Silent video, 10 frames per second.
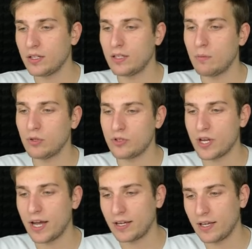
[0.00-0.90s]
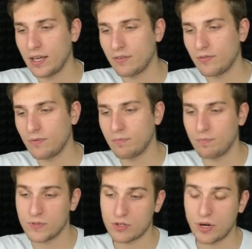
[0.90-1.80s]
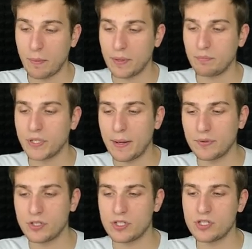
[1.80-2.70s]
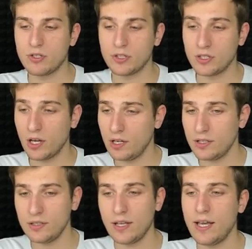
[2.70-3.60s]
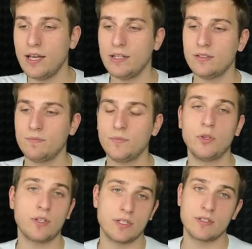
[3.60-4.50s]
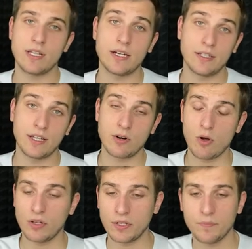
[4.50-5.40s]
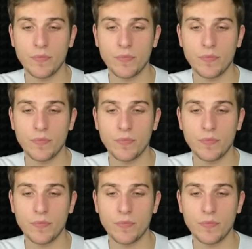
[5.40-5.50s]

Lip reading: double check if scraping parameters turned on, and you can start the crawling.